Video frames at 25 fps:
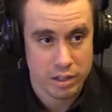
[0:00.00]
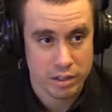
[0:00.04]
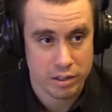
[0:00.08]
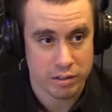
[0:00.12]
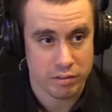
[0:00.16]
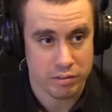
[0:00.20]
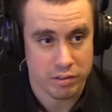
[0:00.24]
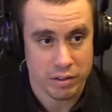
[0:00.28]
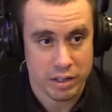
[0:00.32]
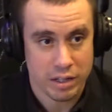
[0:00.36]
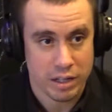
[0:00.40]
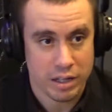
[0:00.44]

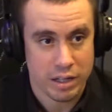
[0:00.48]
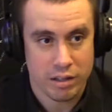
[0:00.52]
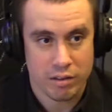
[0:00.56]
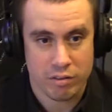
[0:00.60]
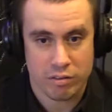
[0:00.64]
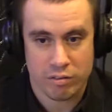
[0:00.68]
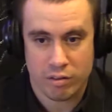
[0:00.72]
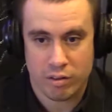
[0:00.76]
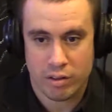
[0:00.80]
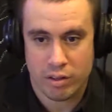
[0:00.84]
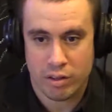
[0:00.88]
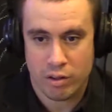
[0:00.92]
the thing
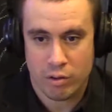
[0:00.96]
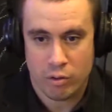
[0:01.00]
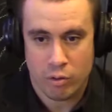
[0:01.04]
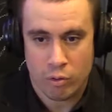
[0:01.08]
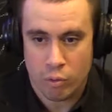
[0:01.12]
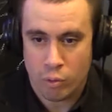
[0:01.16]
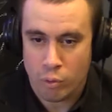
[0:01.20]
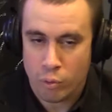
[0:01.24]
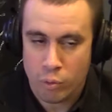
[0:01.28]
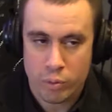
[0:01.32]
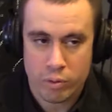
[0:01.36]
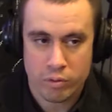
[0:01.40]
is,
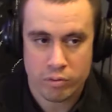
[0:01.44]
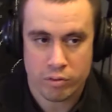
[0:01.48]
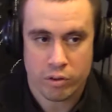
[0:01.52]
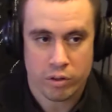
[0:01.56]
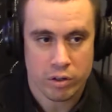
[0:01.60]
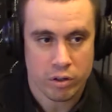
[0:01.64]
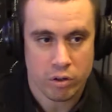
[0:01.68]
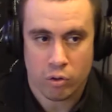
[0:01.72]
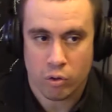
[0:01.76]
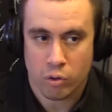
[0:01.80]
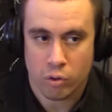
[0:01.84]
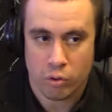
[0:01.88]
who is
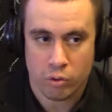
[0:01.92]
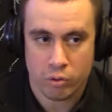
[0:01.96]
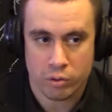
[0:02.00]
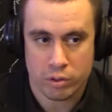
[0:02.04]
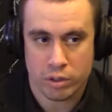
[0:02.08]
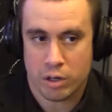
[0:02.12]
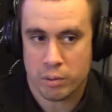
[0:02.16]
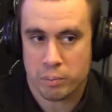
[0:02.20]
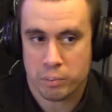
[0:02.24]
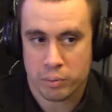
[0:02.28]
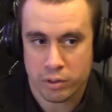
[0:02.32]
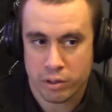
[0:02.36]
going to
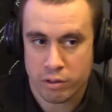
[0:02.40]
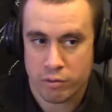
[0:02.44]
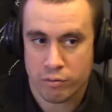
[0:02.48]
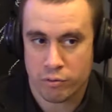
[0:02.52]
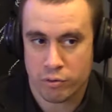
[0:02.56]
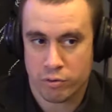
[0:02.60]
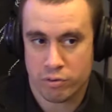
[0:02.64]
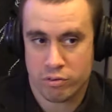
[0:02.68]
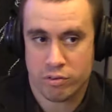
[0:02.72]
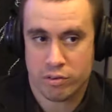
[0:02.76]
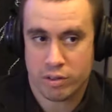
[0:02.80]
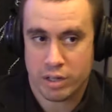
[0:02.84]
hold our police
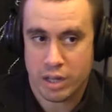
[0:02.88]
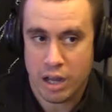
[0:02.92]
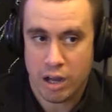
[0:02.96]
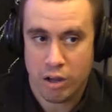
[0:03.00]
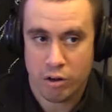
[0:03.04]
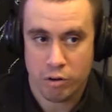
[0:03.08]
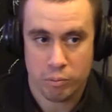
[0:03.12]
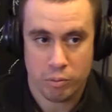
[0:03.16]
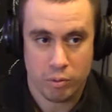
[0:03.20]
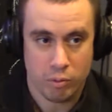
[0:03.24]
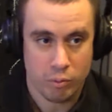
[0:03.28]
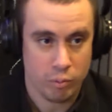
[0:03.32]
forces
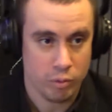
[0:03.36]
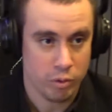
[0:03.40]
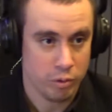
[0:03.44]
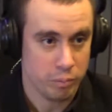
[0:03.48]
accountable?